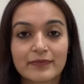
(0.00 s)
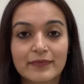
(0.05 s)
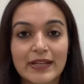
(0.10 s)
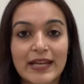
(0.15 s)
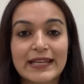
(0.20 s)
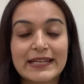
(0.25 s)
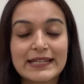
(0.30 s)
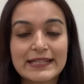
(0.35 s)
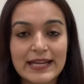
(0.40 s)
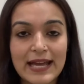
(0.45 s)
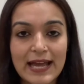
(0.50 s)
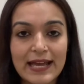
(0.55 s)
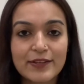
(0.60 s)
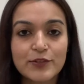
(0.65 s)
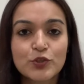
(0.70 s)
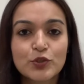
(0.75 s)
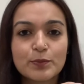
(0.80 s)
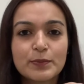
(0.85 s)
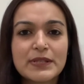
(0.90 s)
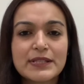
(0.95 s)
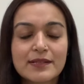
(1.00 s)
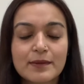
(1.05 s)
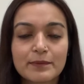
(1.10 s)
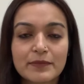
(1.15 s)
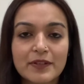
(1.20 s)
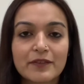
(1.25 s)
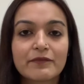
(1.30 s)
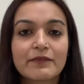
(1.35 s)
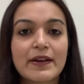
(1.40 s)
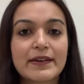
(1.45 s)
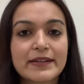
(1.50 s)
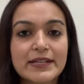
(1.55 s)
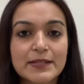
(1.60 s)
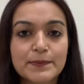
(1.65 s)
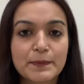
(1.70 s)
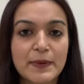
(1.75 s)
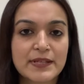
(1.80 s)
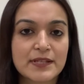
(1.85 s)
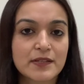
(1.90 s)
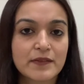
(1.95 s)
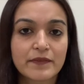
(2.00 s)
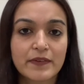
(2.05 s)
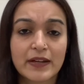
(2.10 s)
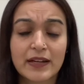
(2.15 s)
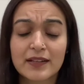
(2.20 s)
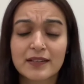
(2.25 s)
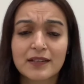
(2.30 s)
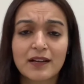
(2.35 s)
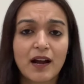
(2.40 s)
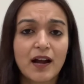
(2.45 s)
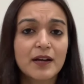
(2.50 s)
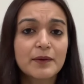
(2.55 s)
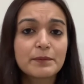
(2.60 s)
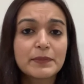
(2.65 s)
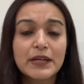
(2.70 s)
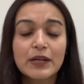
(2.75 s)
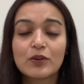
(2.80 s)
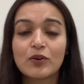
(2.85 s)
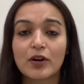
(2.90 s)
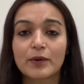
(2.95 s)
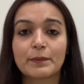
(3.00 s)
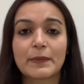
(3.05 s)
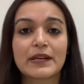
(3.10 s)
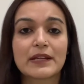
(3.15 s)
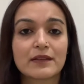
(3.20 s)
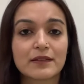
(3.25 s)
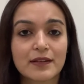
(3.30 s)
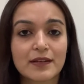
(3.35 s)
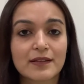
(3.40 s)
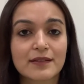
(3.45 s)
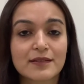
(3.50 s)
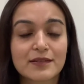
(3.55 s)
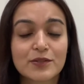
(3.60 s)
And it has to be something very specific. It can't be a lot many things.